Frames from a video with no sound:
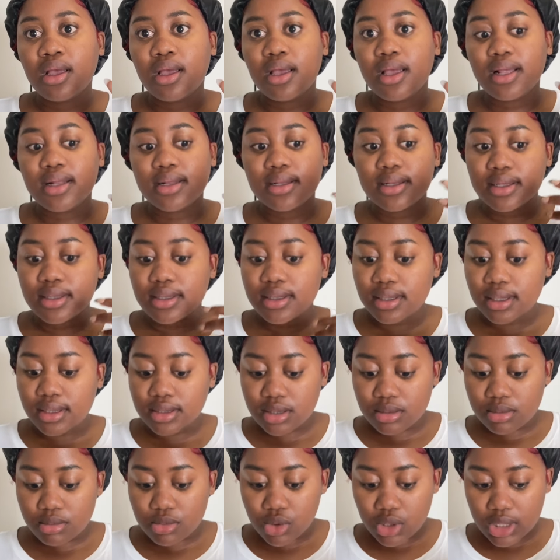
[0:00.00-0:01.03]
And then the
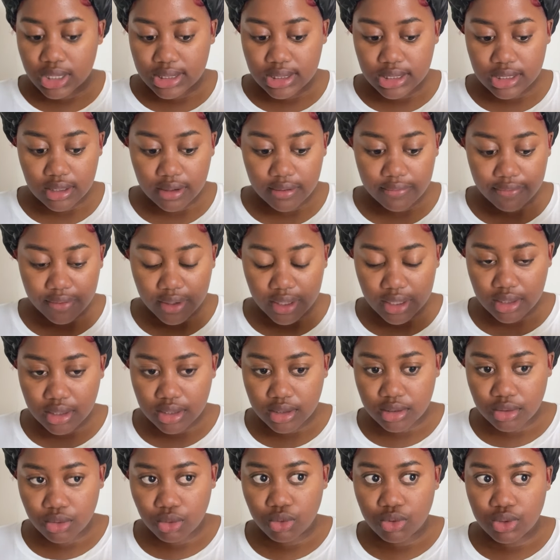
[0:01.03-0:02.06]
smaller stuff, I
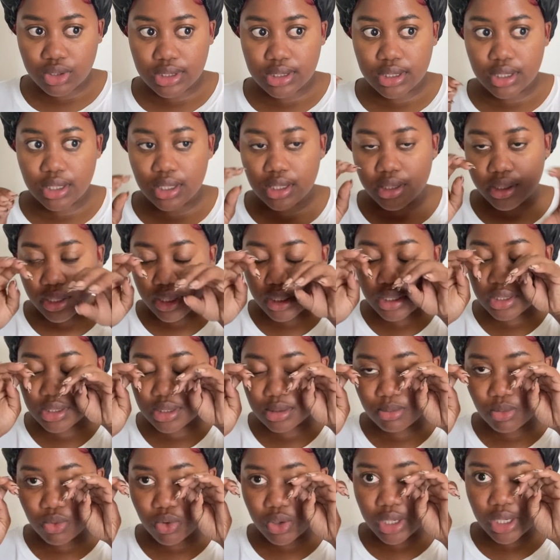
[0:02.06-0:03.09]
can always get like a
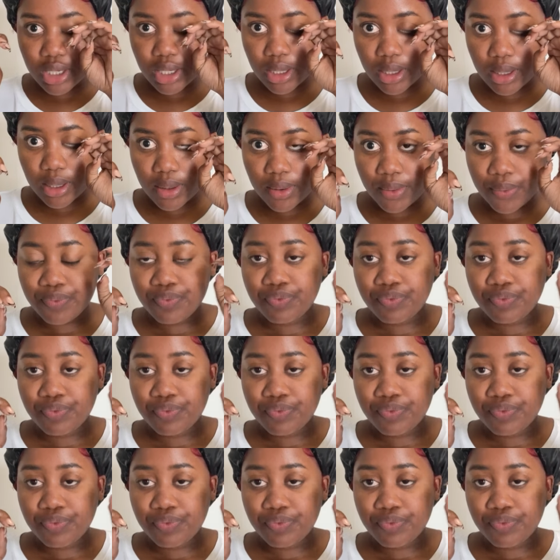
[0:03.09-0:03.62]
smaller car